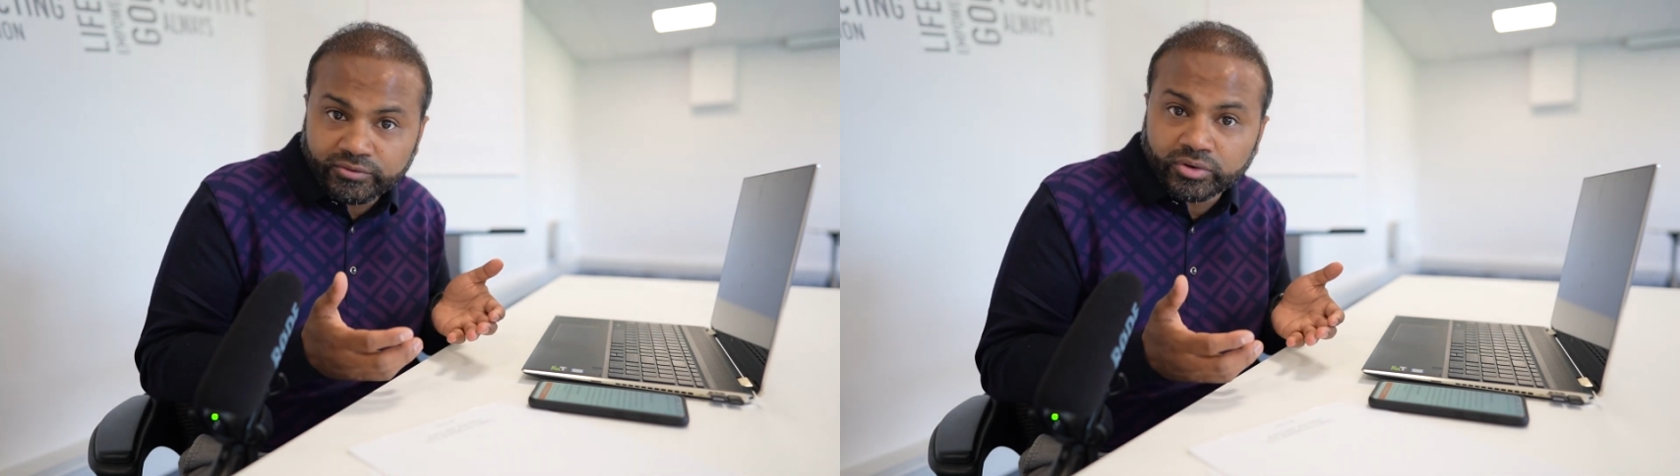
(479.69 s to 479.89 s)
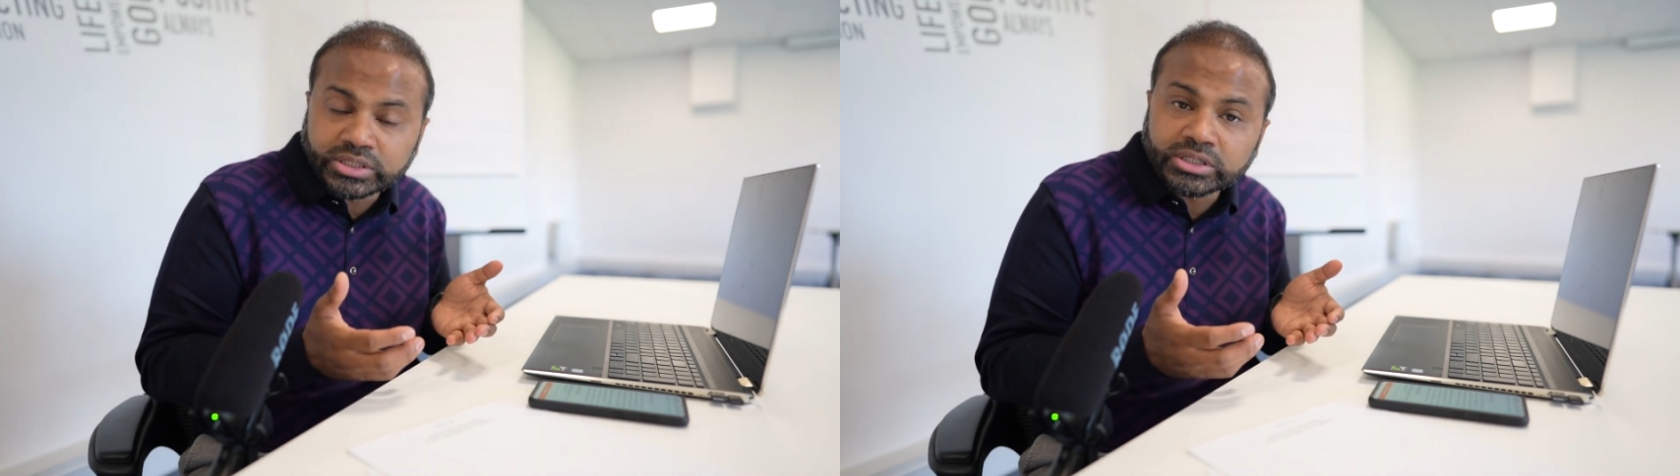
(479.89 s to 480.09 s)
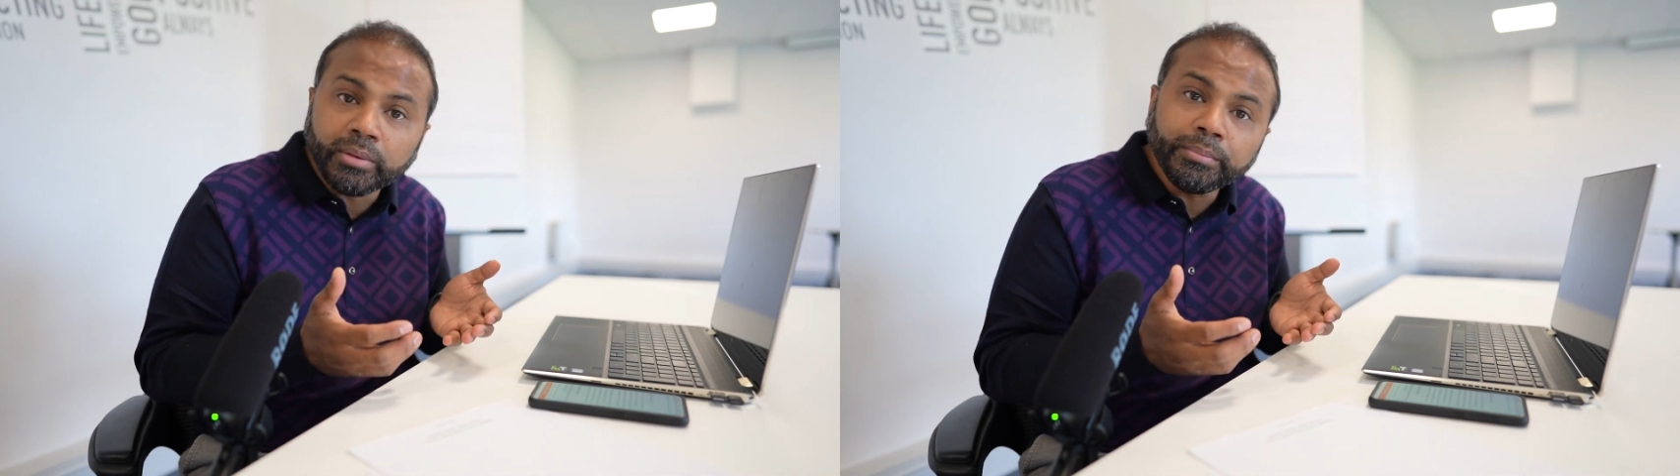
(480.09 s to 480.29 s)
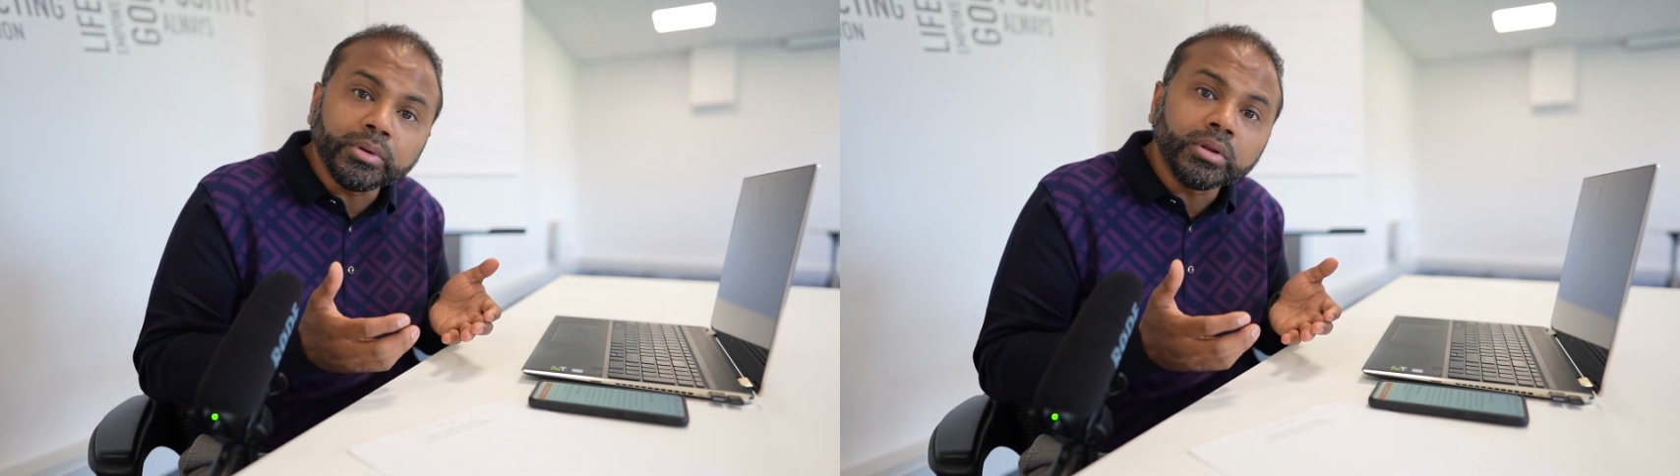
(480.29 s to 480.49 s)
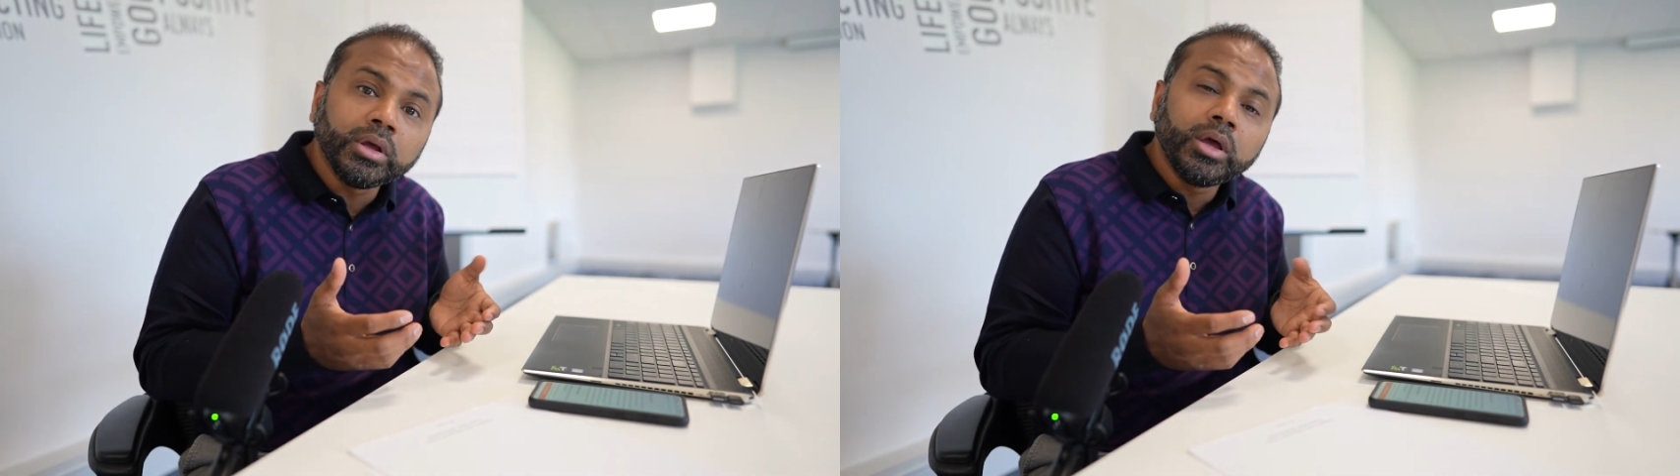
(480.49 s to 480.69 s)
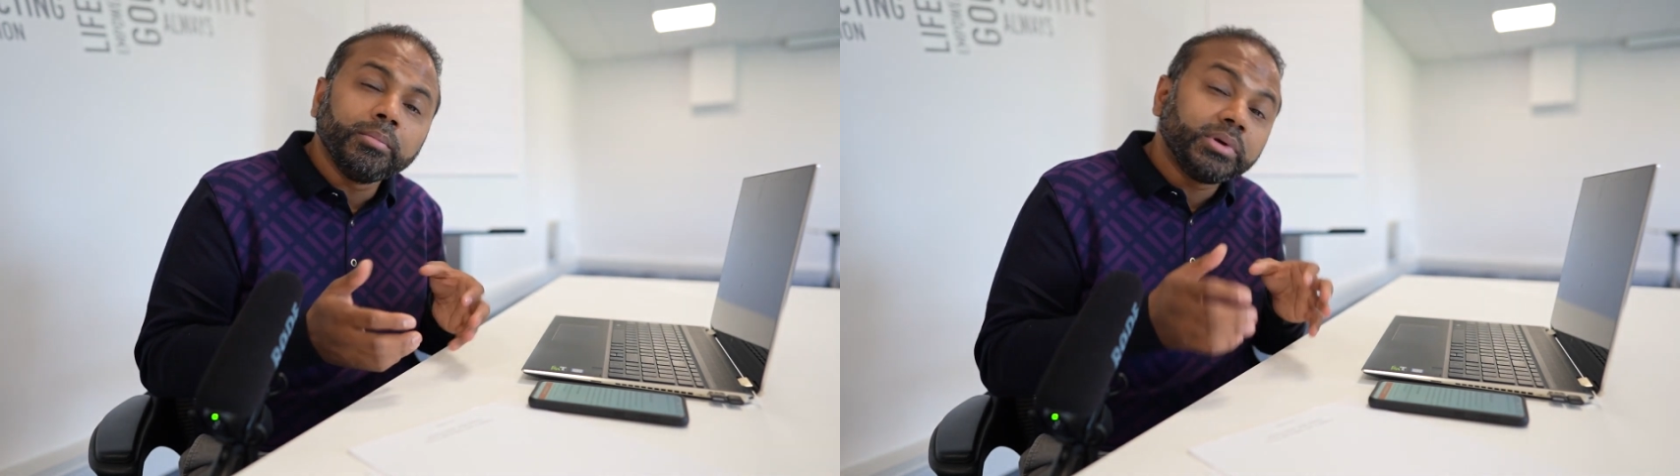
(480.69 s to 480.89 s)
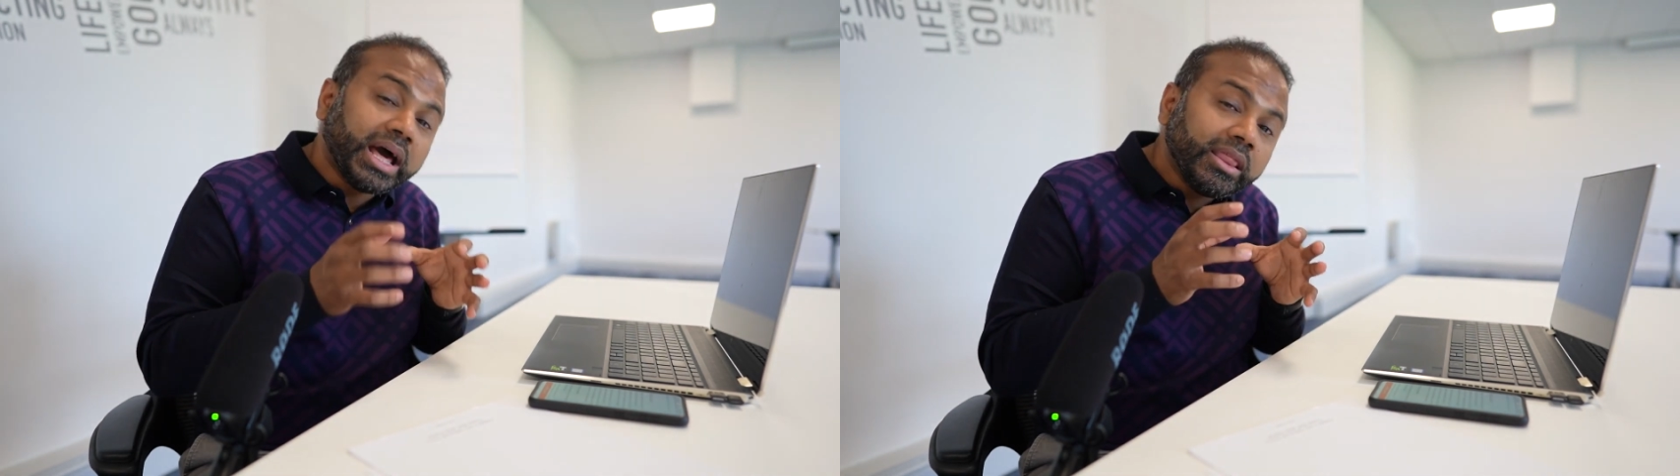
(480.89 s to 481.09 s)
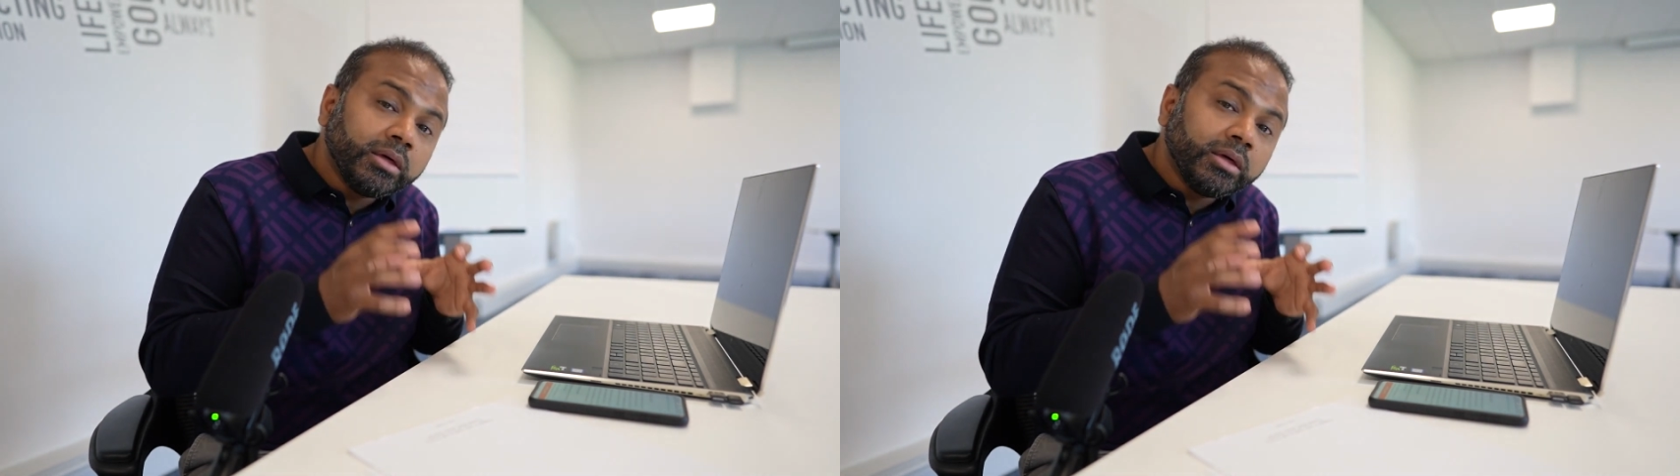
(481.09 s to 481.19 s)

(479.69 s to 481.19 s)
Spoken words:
for example. But at